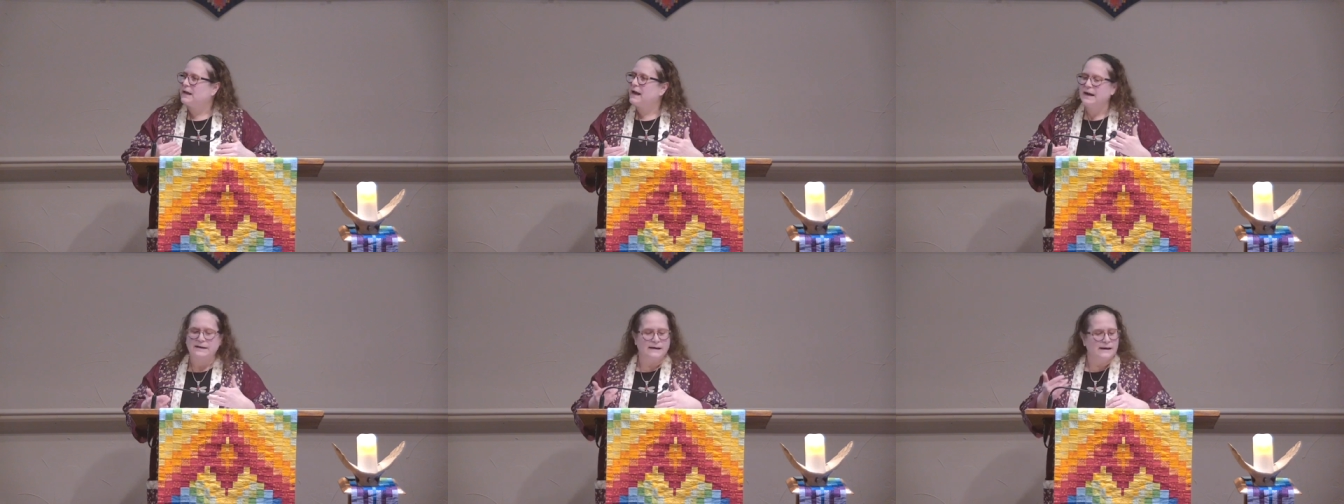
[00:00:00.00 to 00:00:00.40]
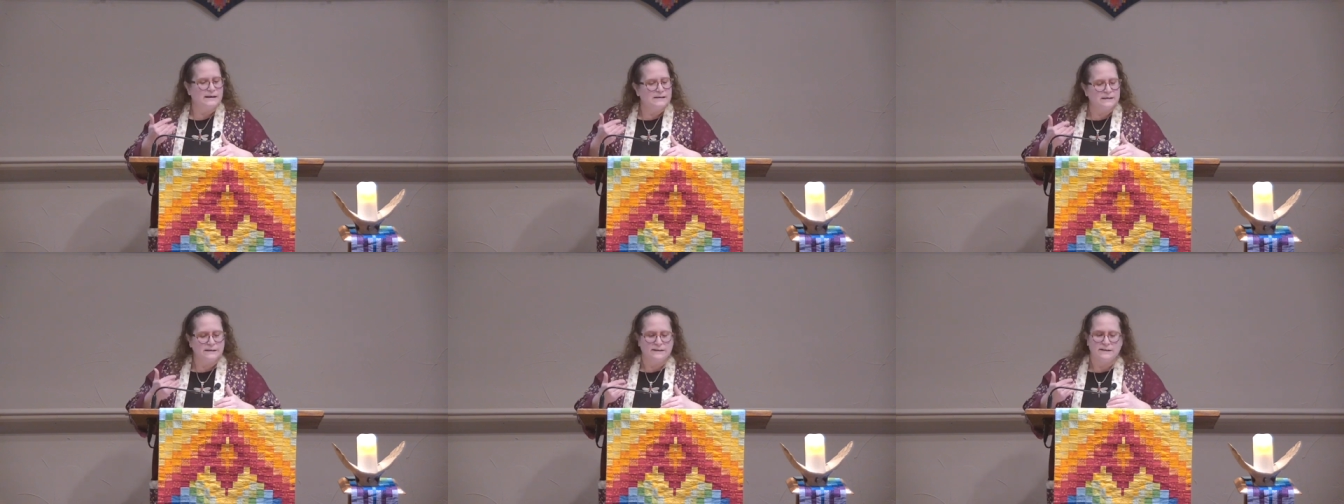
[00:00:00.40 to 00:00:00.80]
had
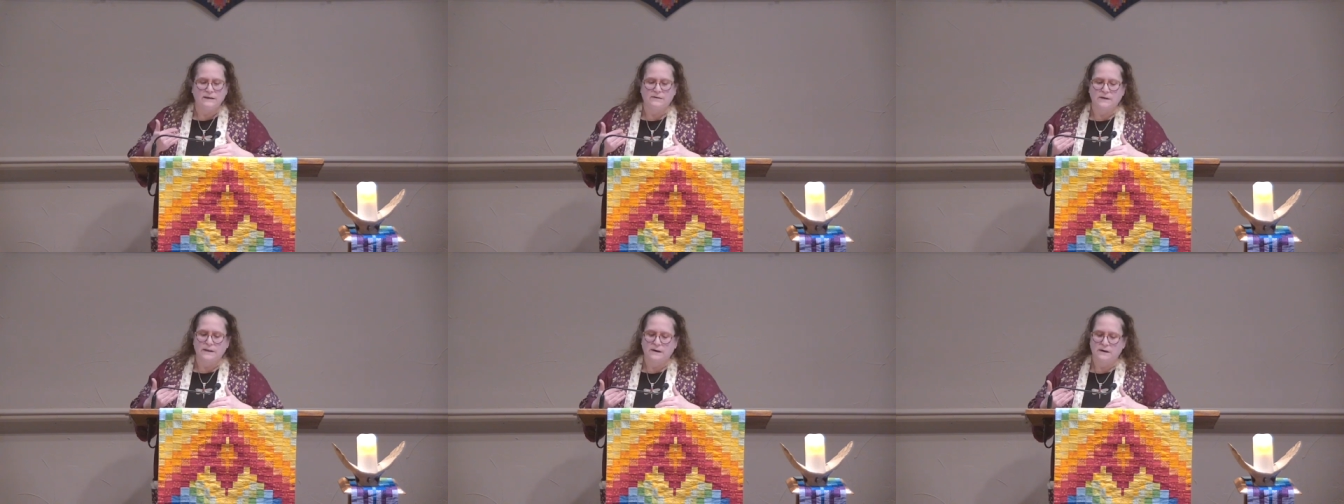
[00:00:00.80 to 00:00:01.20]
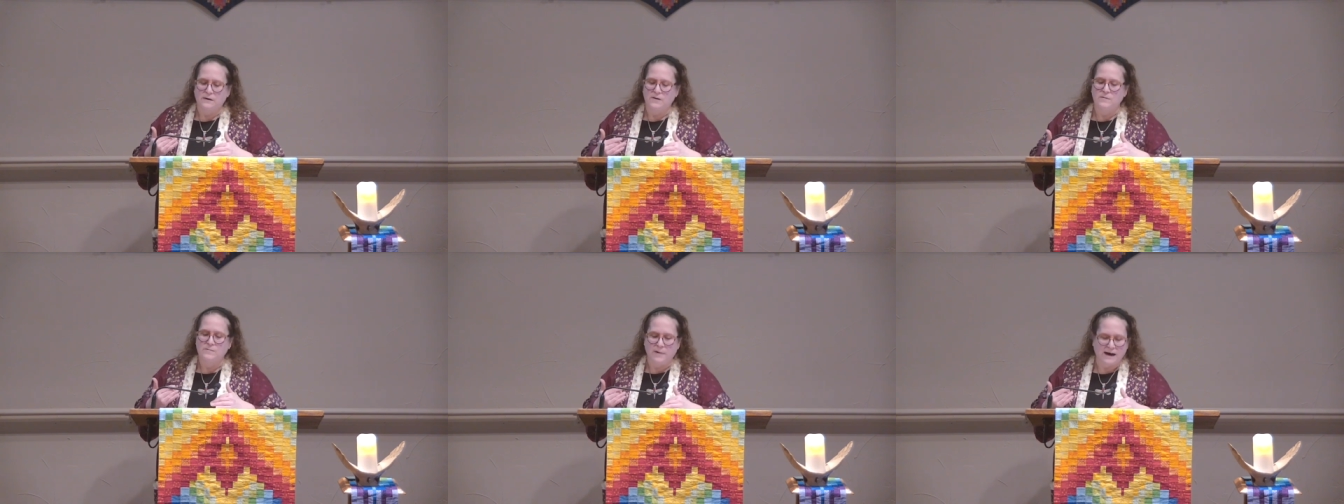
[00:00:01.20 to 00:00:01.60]
agency over
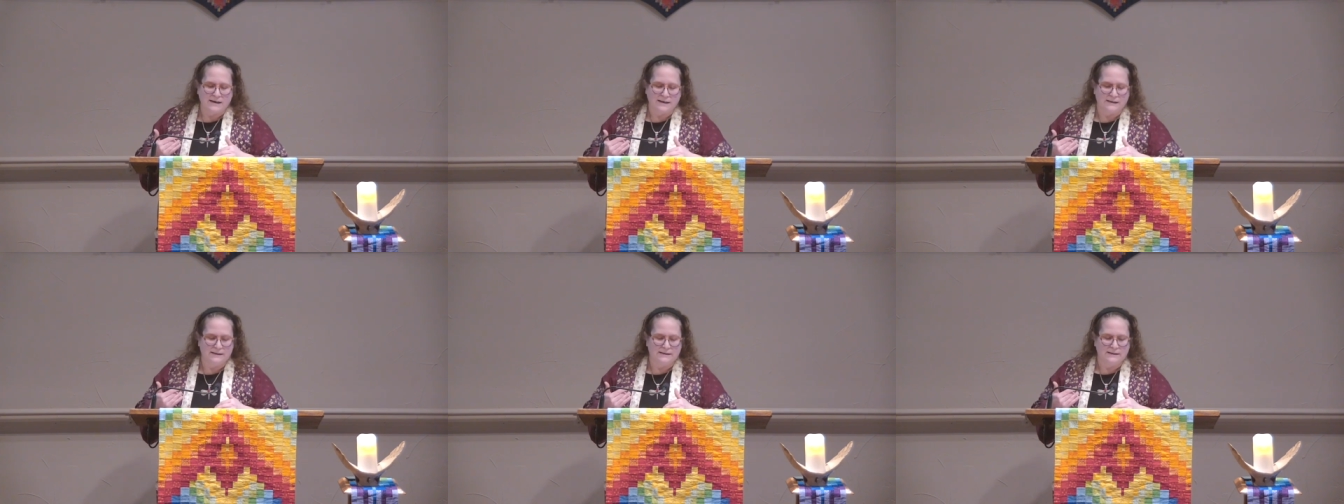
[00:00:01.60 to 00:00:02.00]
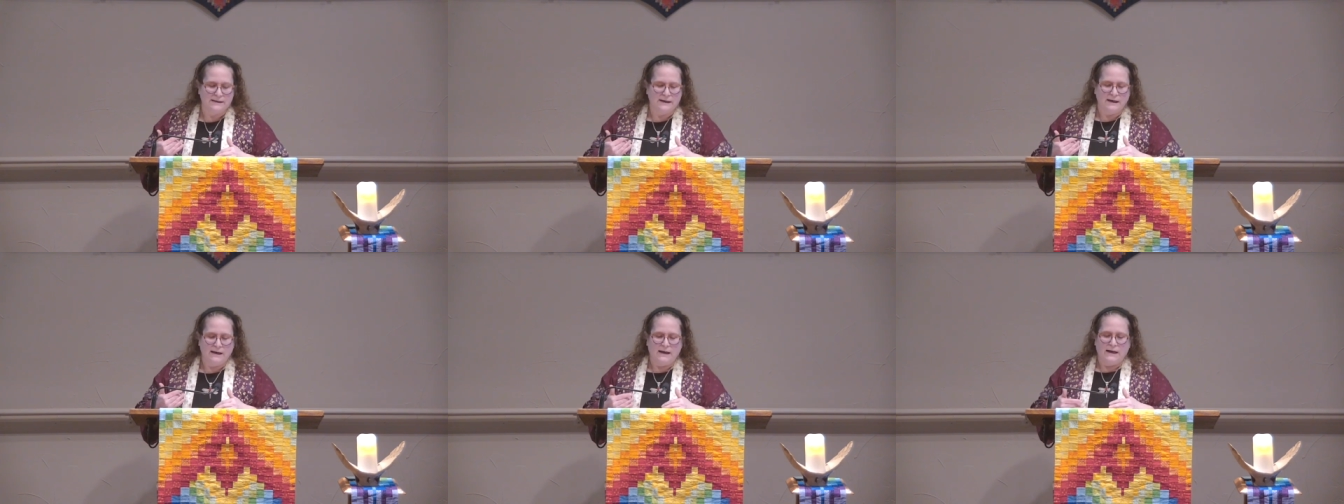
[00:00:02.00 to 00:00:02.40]
their own bodies,